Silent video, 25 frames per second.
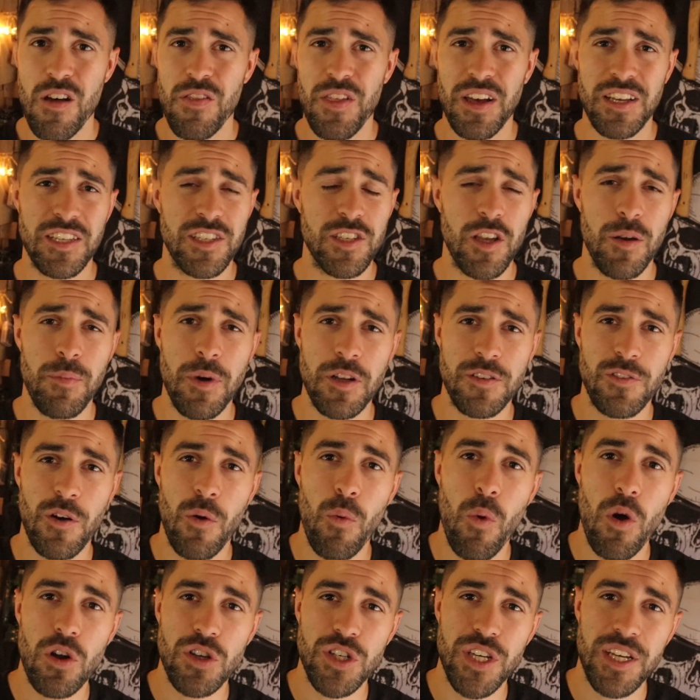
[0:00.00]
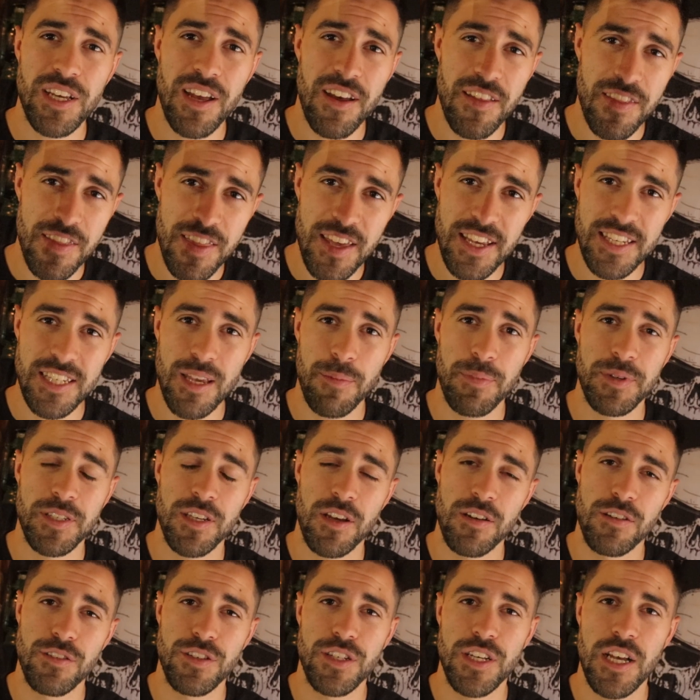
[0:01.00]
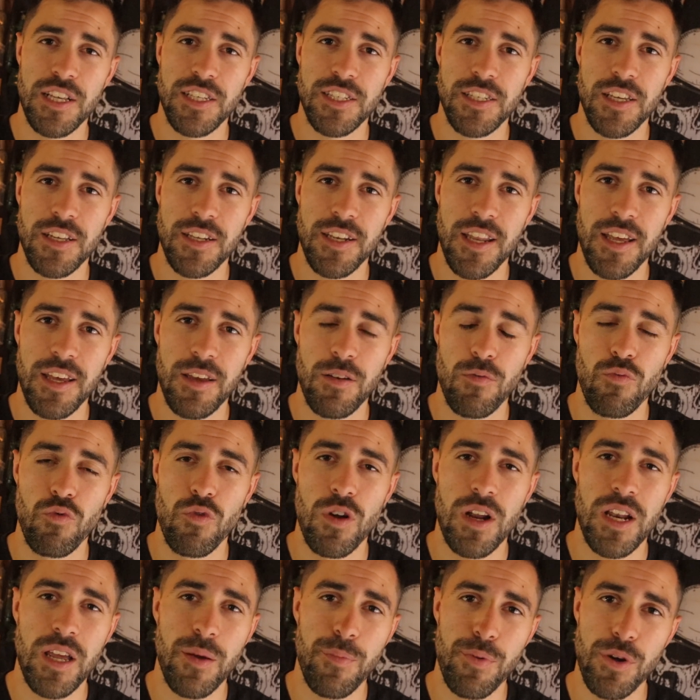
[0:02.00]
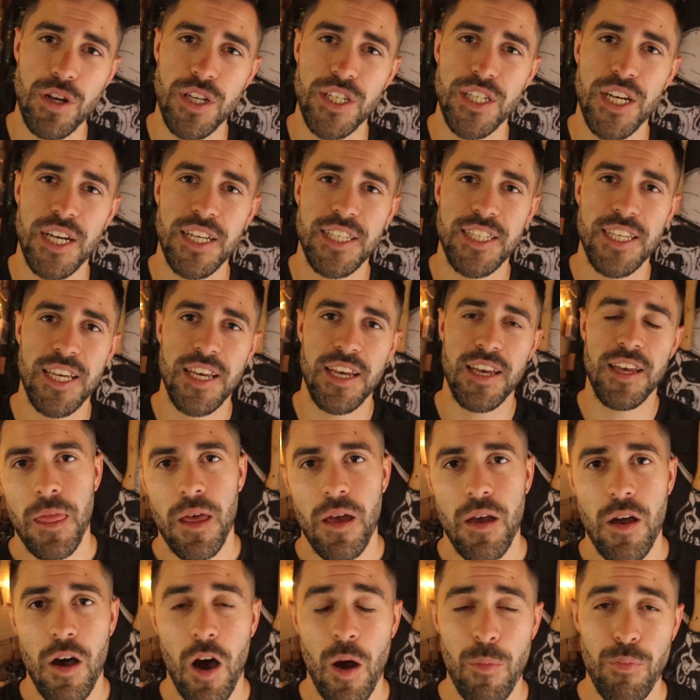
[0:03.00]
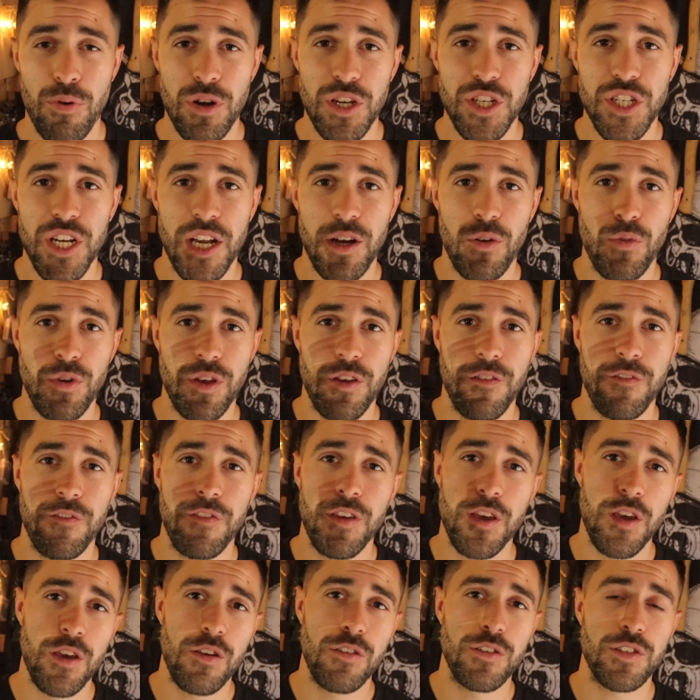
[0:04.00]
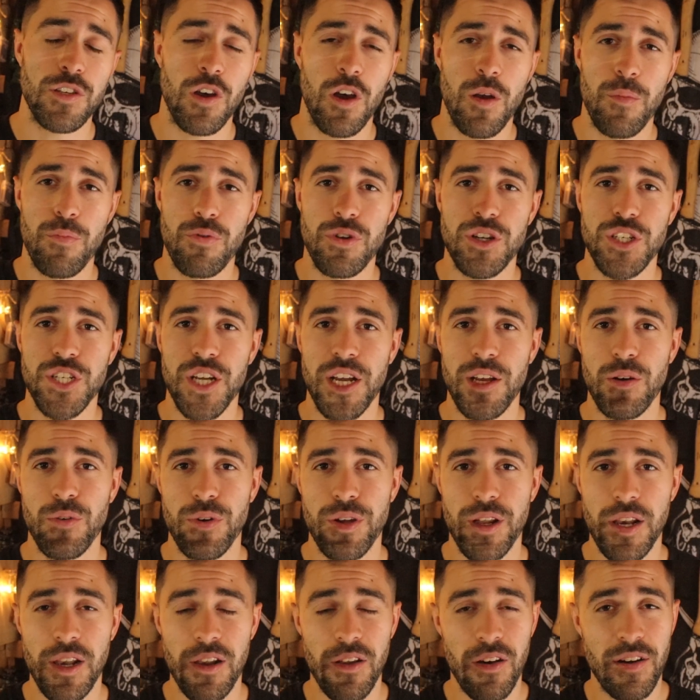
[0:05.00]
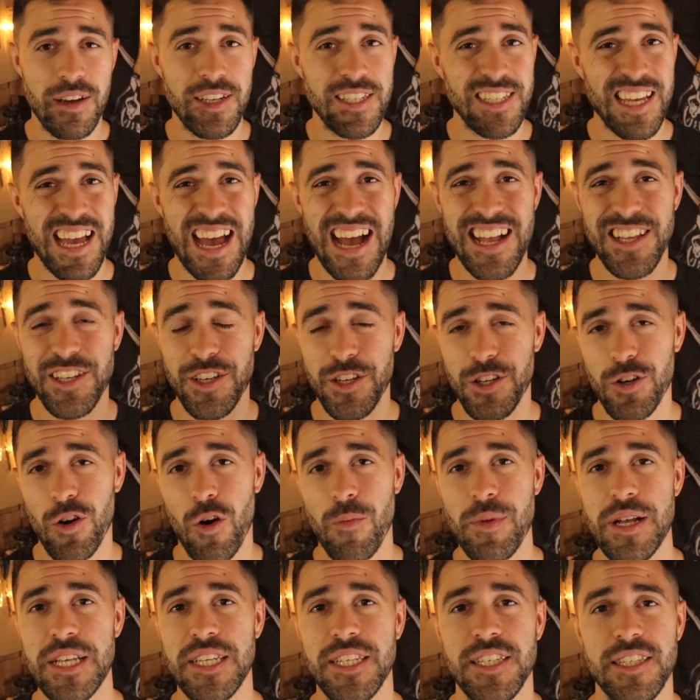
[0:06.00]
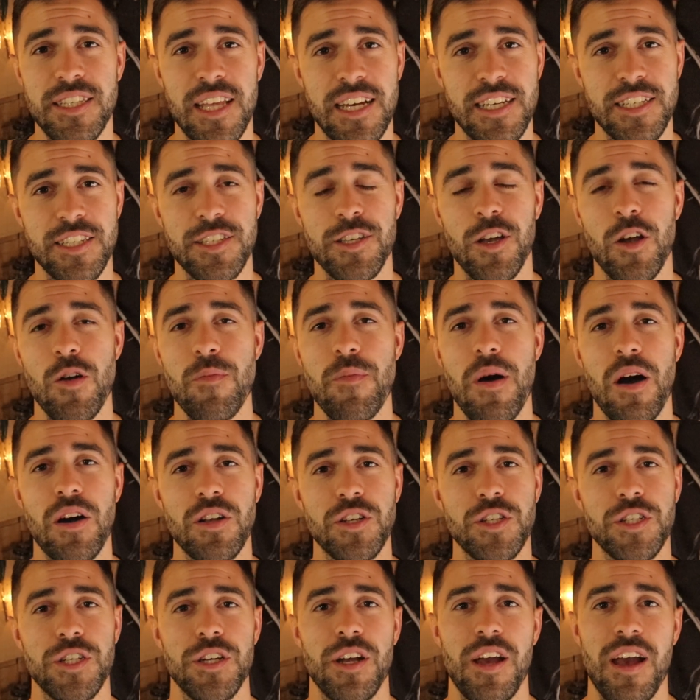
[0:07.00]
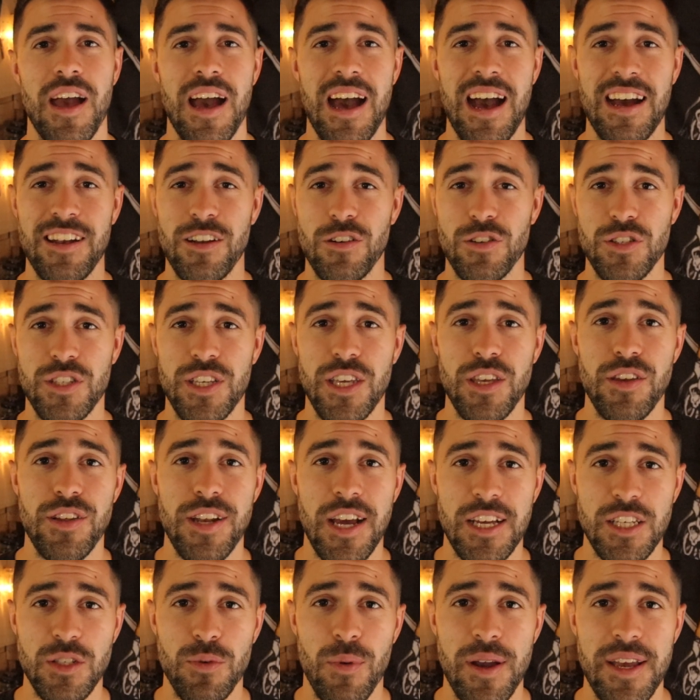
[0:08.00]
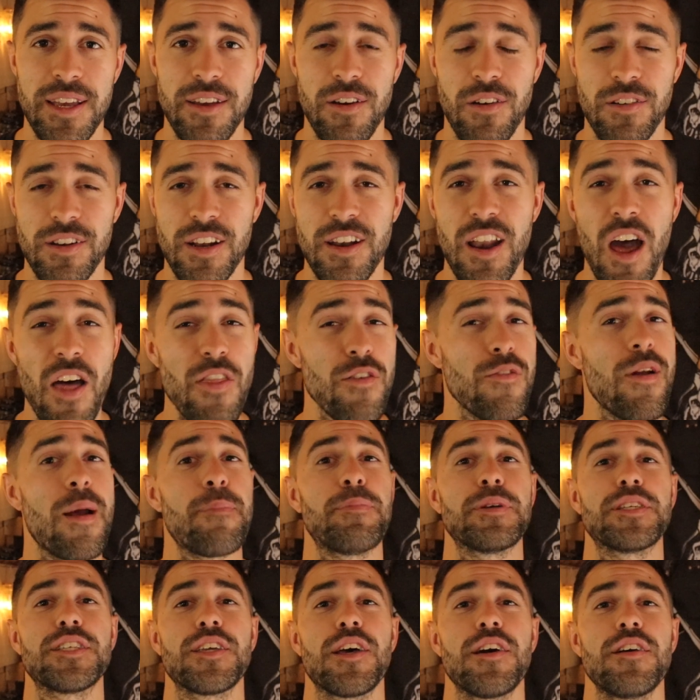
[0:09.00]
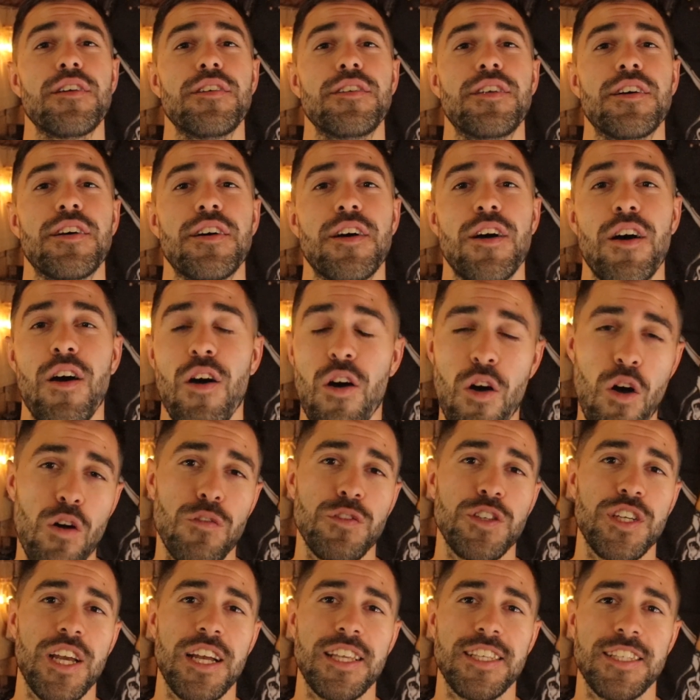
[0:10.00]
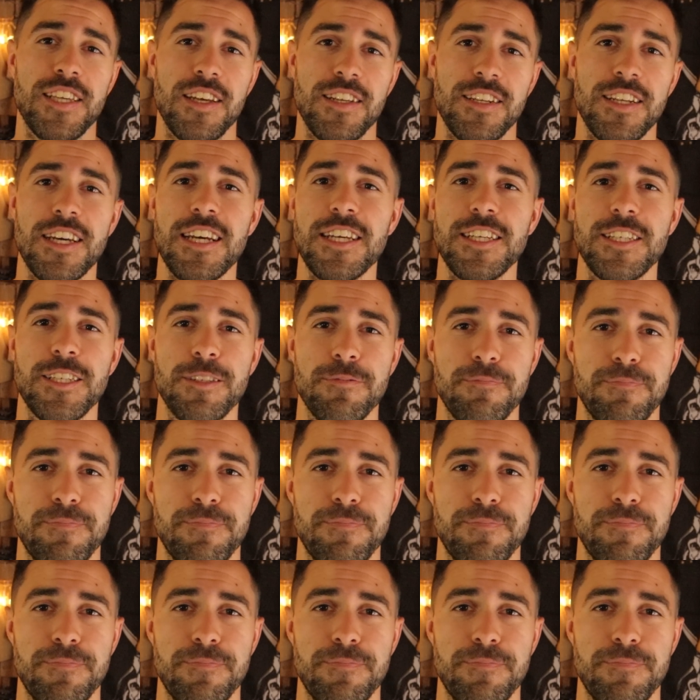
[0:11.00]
Thanks so much for watching this episode of Shed Sunday. Really appreciate it. I appreciate all your views. I appreciate all your likes and your comments. Thanks so much. And I'll see you next week on another episode of Shed Sundays.